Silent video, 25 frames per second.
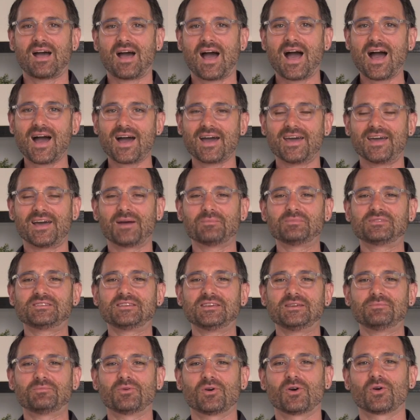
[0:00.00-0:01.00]
Hi, I'm
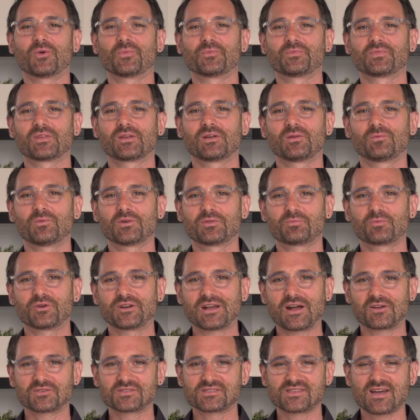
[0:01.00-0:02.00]
Thibaut with
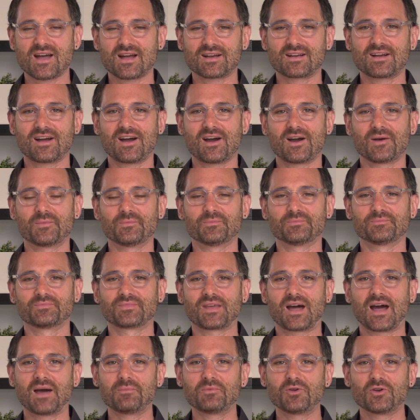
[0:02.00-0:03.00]
Pronounce.com.
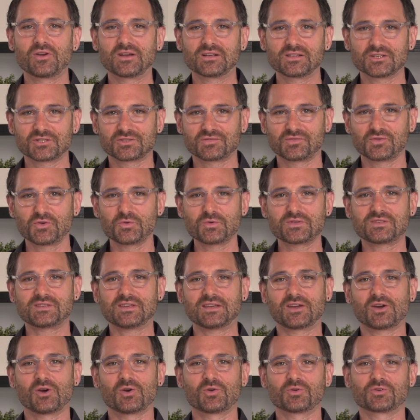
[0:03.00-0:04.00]
I'm your English fluency
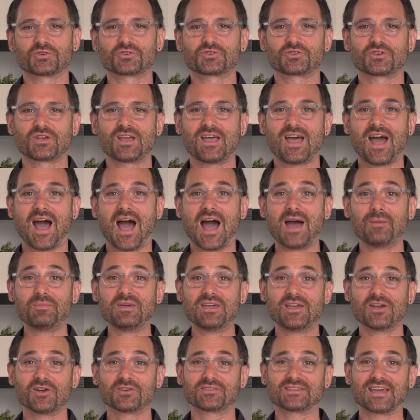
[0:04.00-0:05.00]
coach. I'm
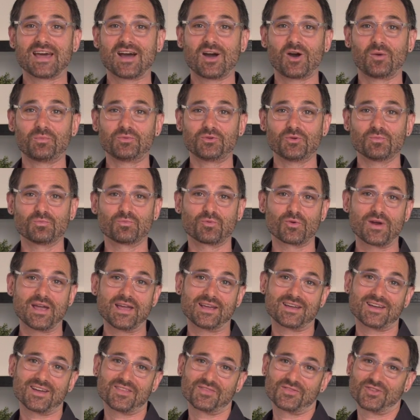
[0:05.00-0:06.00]
here to help you
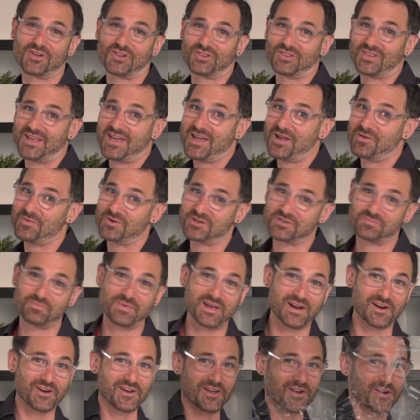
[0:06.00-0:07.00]
break the language
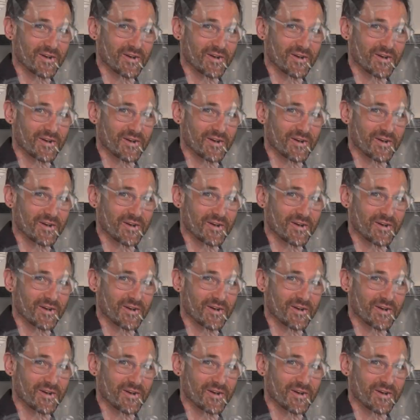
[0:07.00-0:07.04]
barrier.